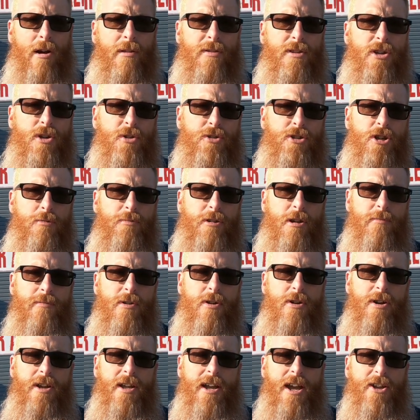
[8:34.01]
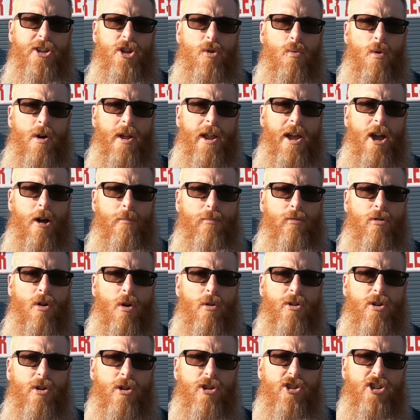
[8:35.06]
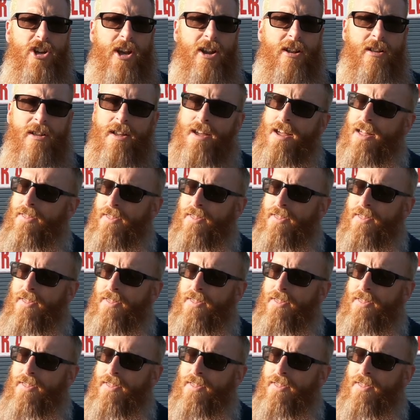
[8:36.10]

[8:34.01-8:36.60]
of the YouTube community and you want to help grow your channel,